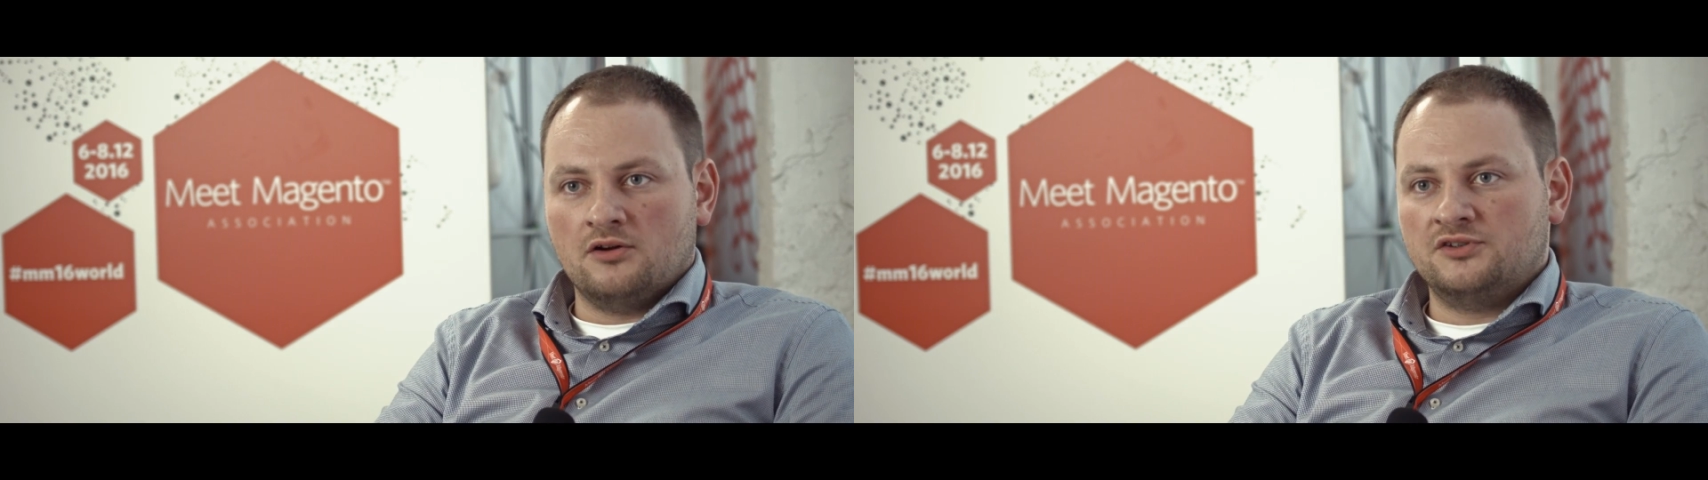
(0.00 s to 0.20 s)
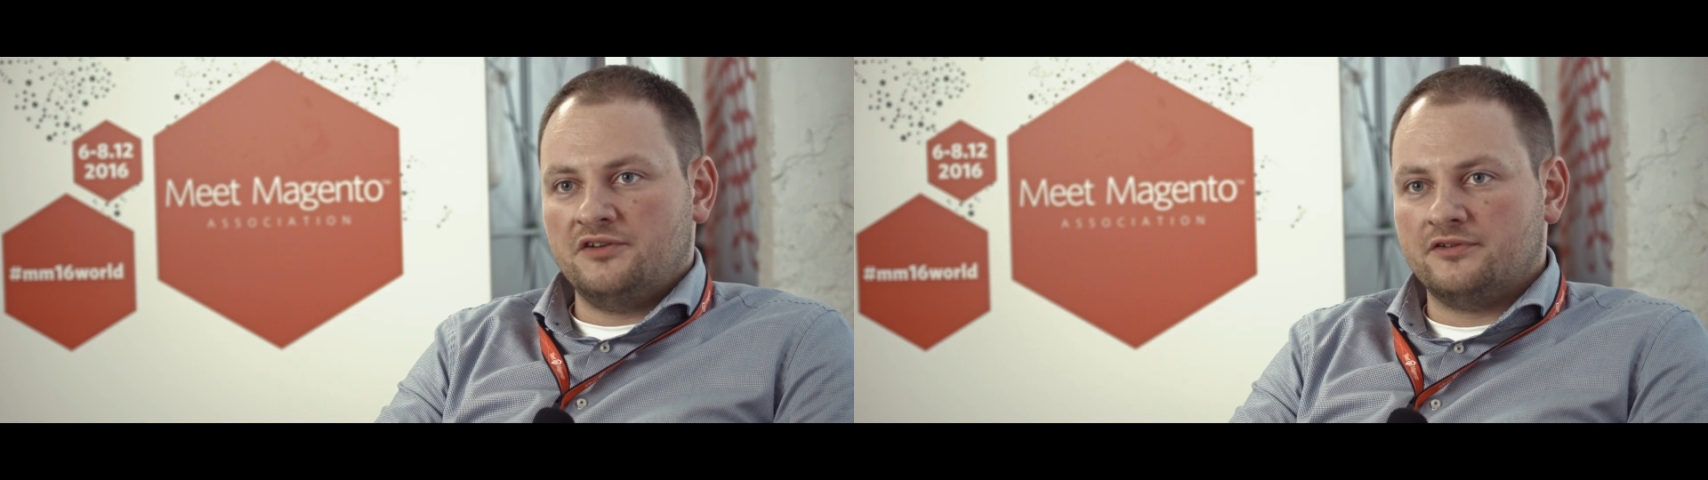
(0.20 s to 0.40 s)

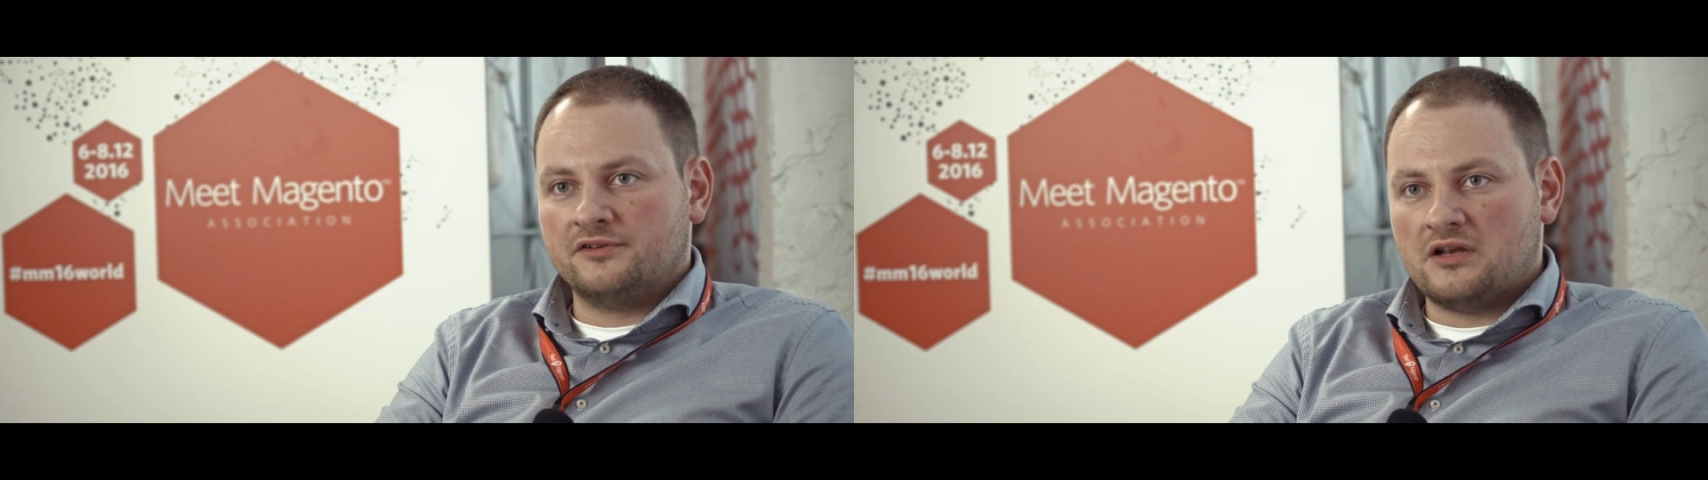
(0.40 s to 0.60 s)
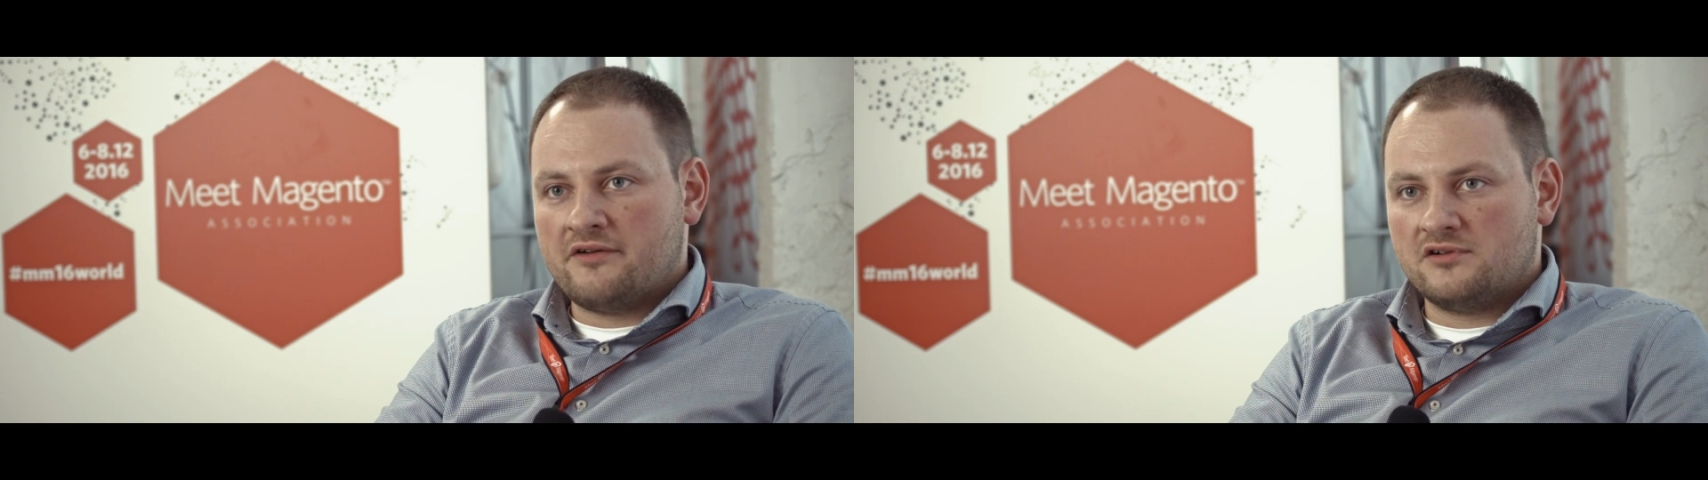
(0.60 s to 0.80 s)
on
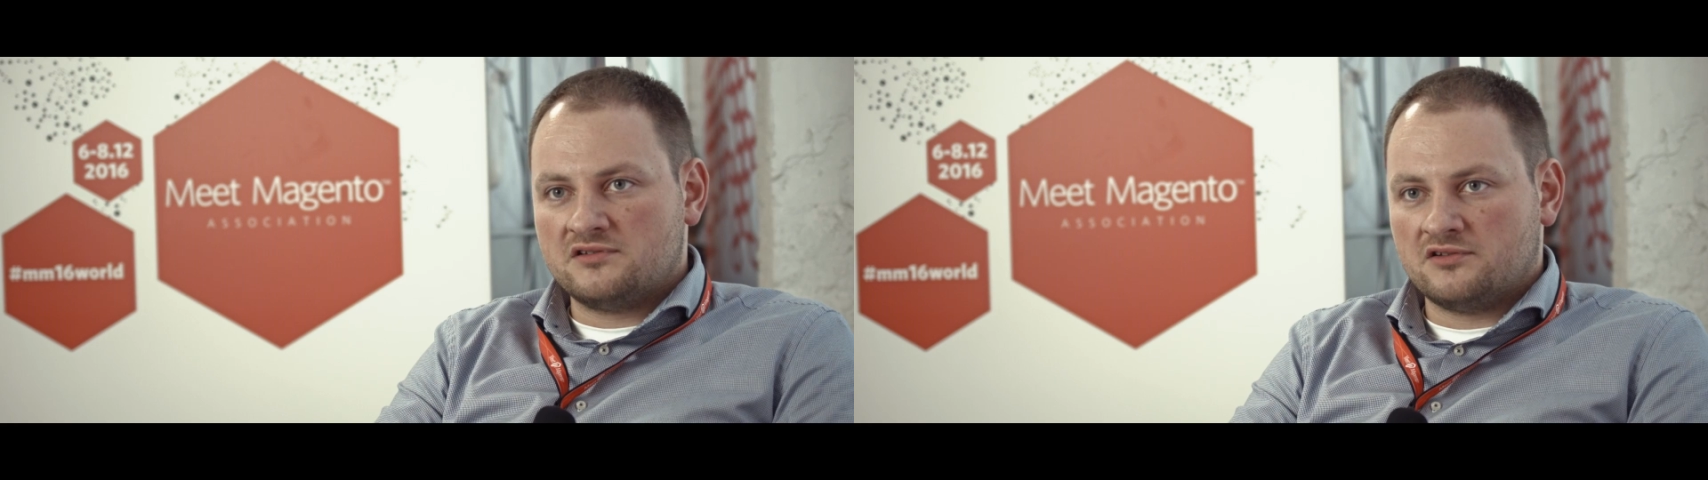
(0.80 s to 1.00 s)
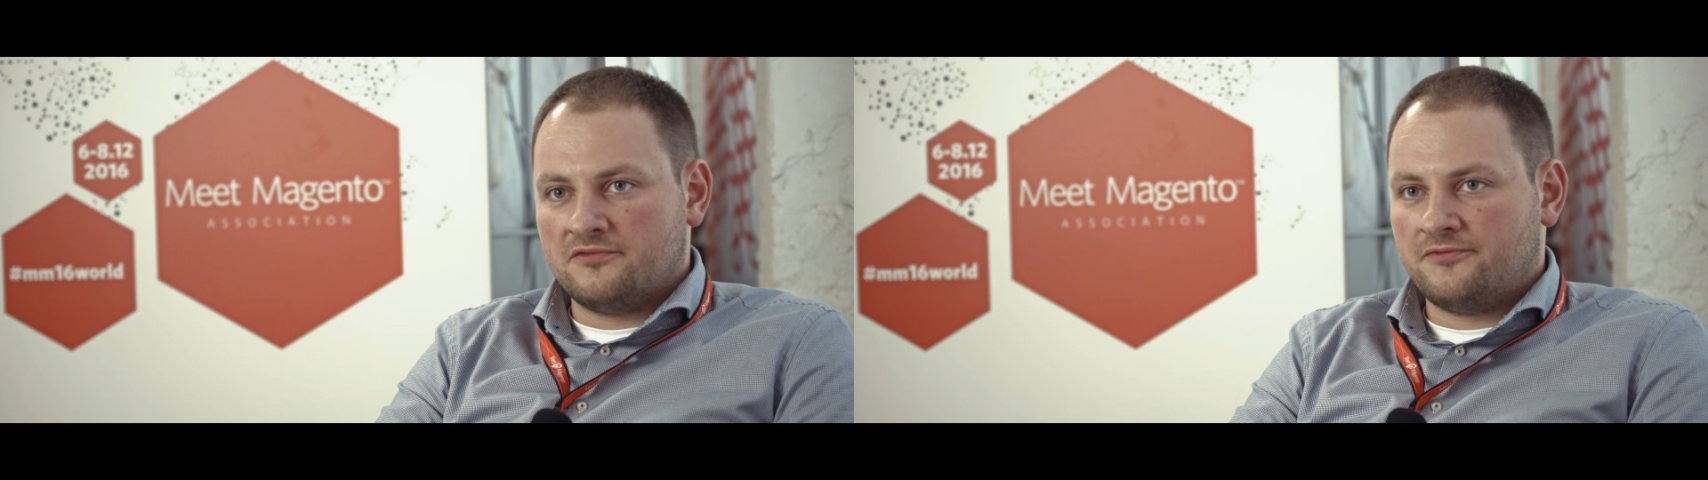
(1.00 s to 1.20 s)
different
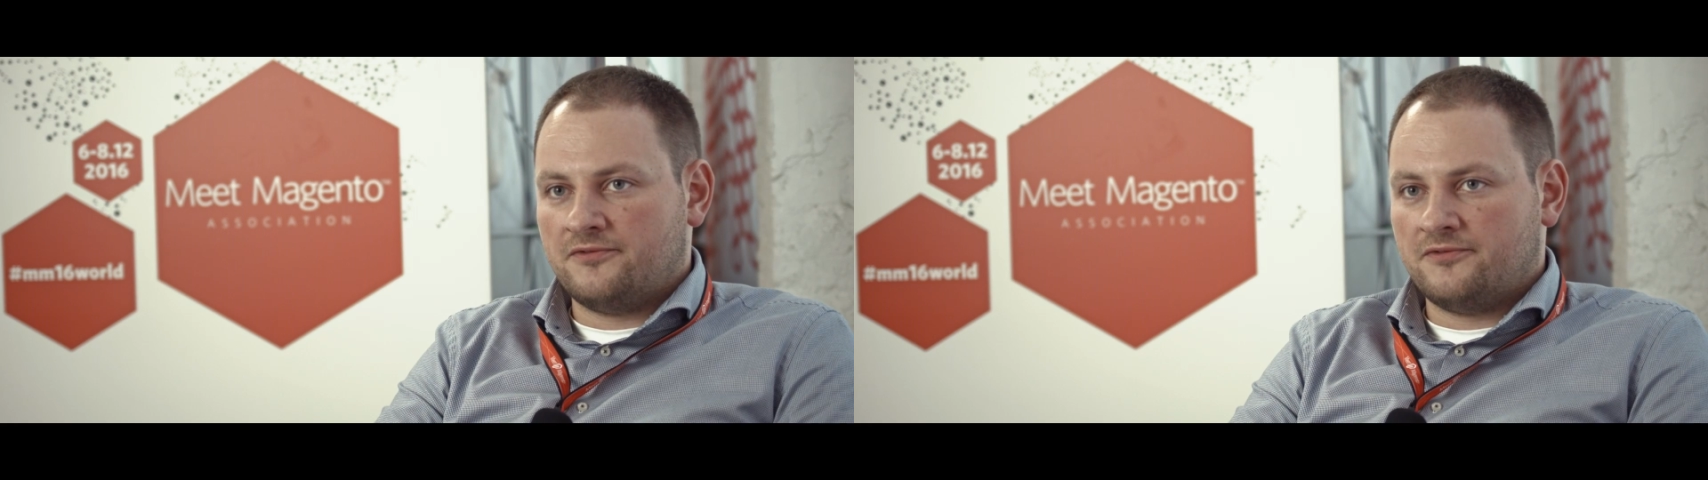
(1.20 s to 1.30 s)
levels of